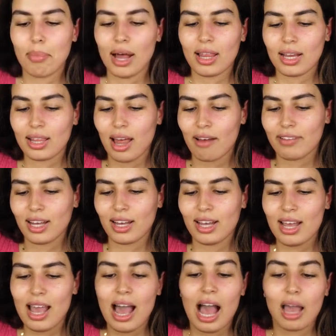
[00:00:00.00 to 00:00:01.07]

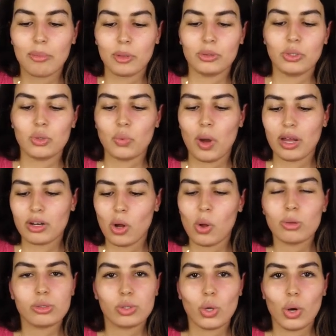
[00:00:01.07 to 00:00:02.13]
I bought this one
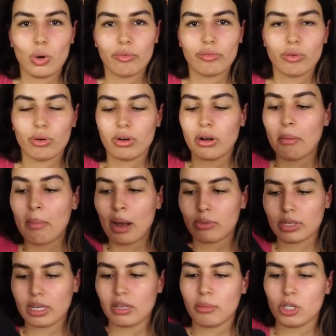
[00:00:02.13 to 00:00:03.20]
also for
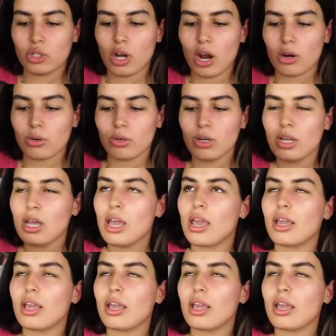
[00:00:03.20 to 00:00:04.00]
Mount Kilimanjaro.